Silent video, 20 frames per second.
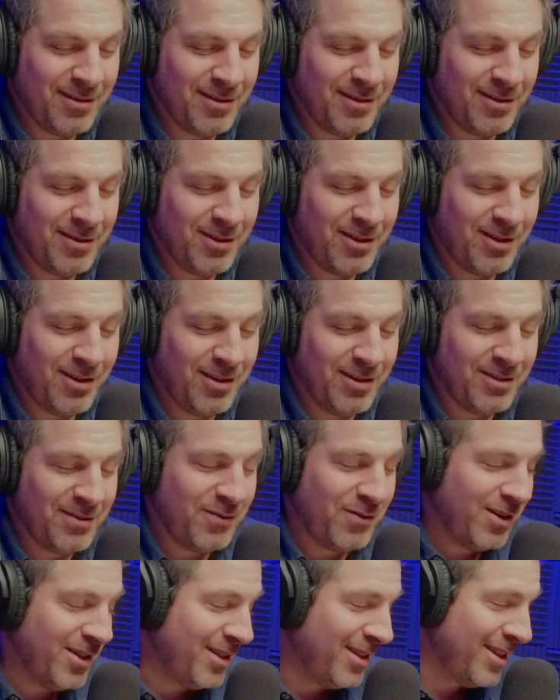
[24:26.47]
Your dog is
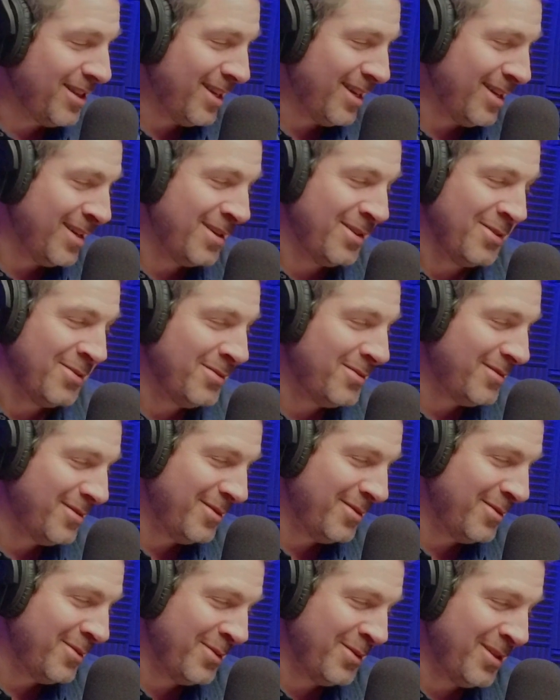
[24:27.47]
friendly now.
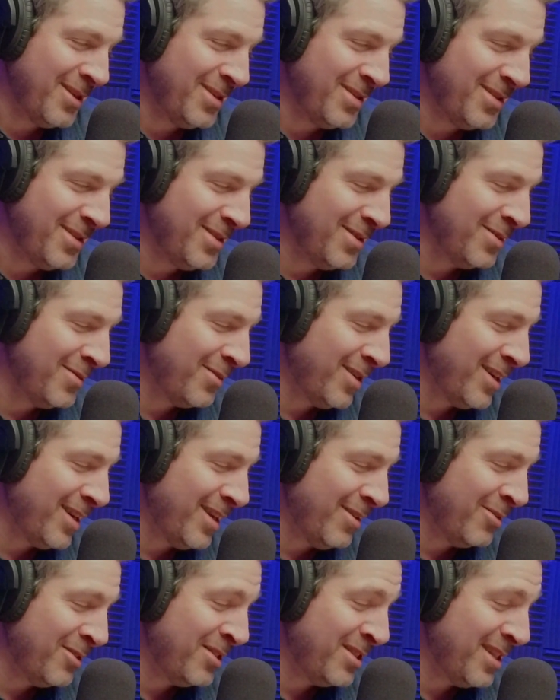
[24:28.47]
Pretty soon. Right
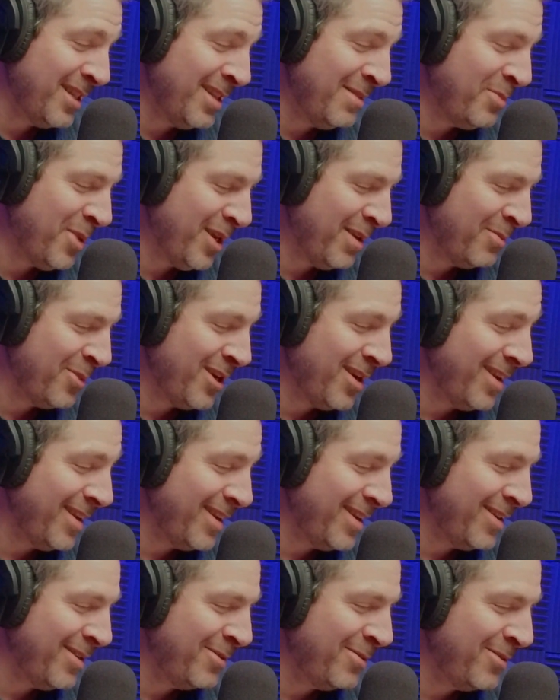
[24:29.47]
now he's sleeping, but I
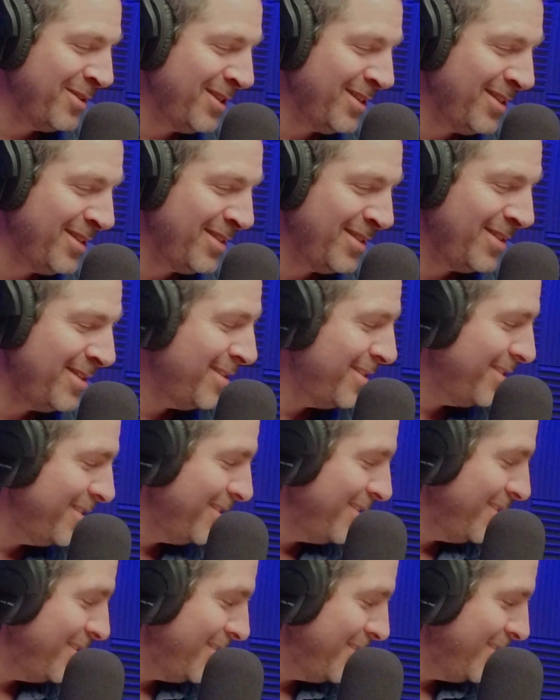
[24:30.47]
know he's
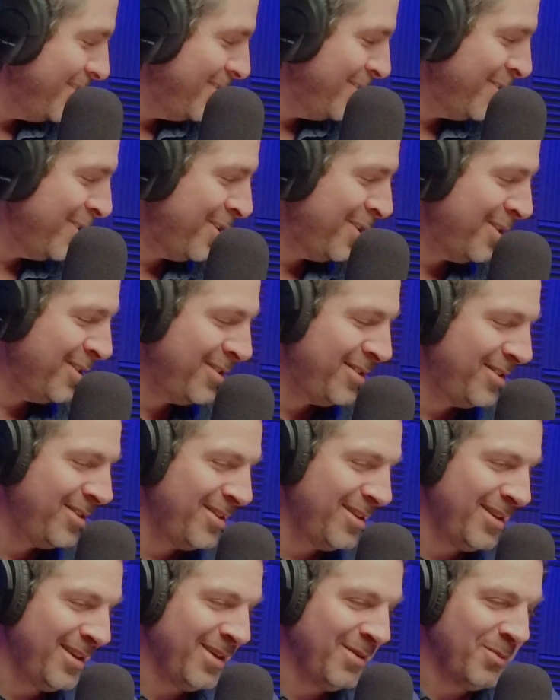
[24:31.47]
Oh, he's
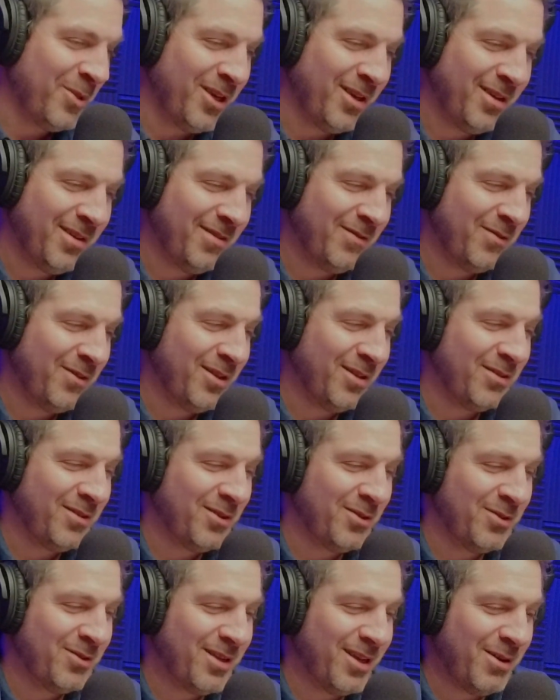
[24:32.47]
gonna get me. Things
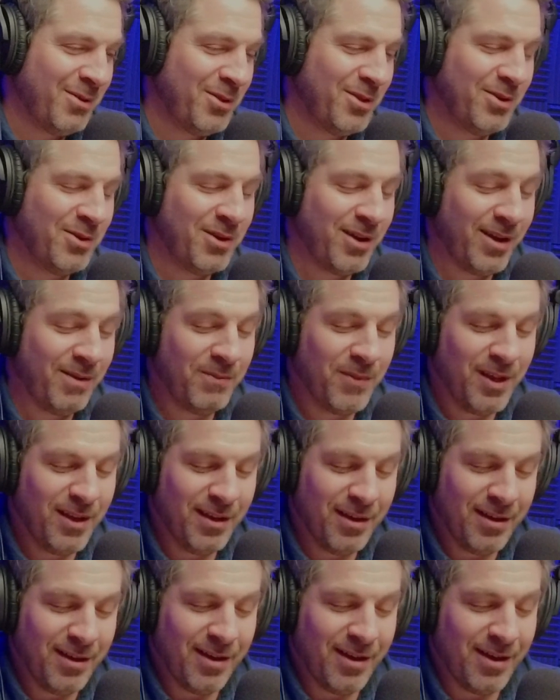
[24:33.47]
go south. Okay.
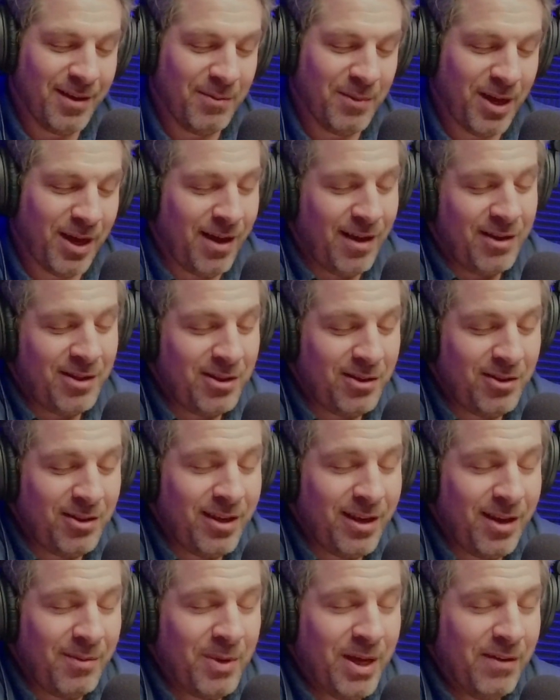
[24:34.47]

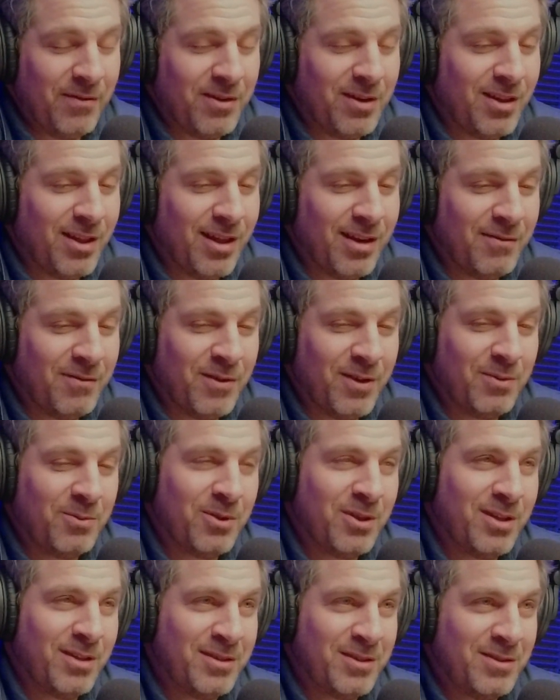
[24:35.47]
Clearly, I'm having a lot of fun
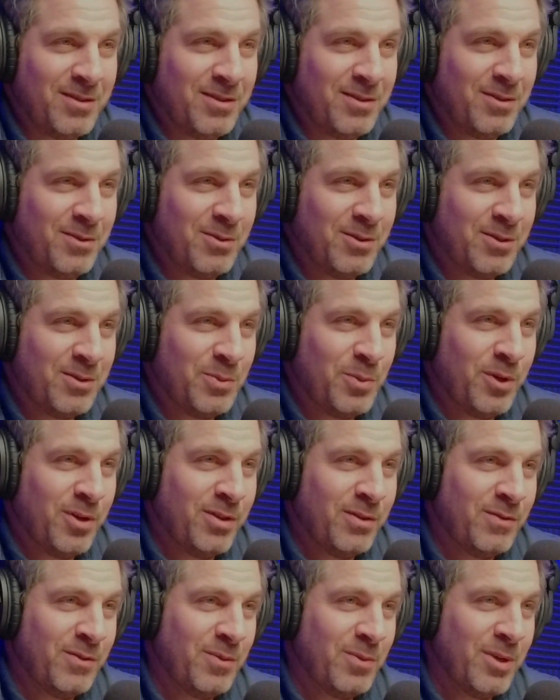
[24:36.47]
with this. This is a new
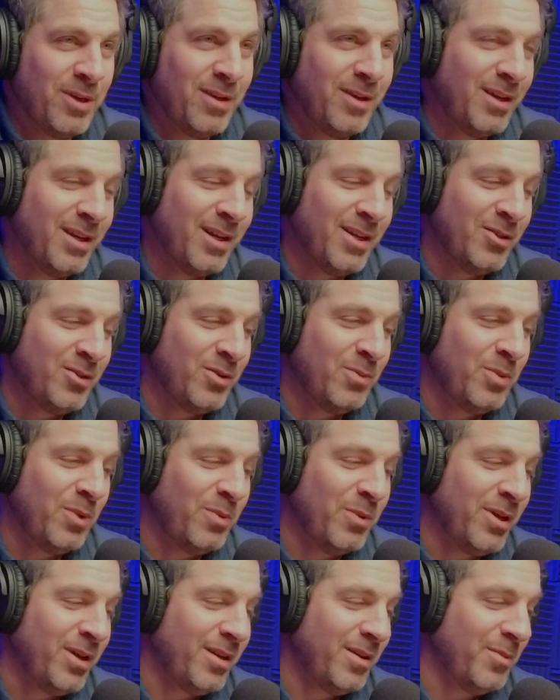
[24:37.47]
experience for me, and I shouldn't be
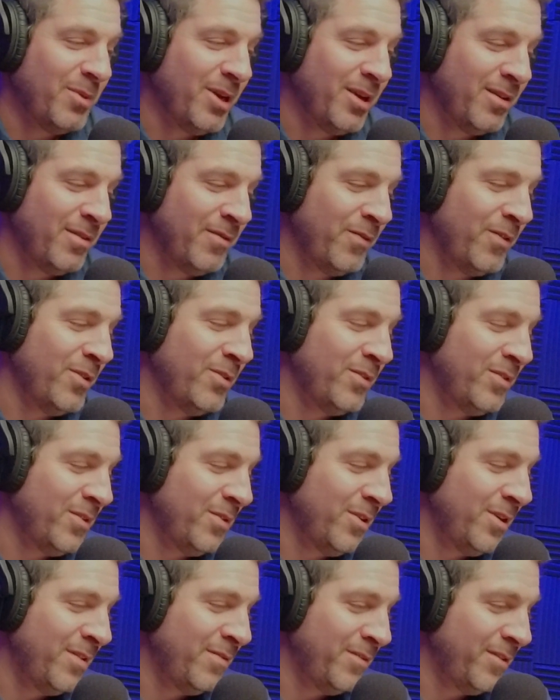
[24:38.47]
behind a microphone
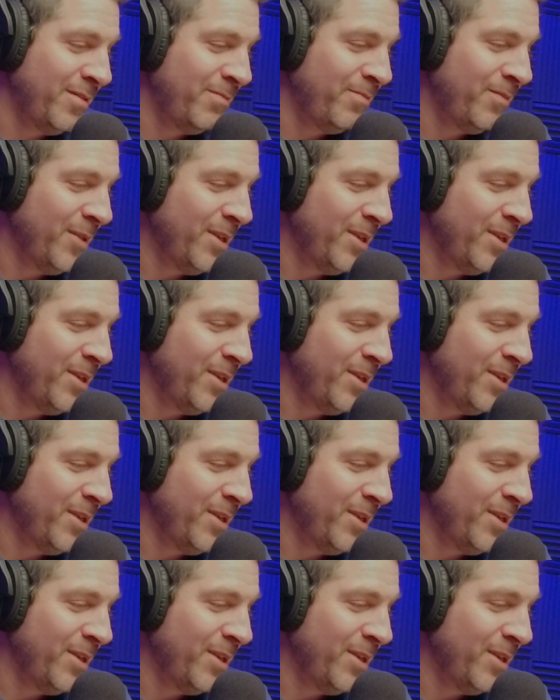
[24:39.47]
so often.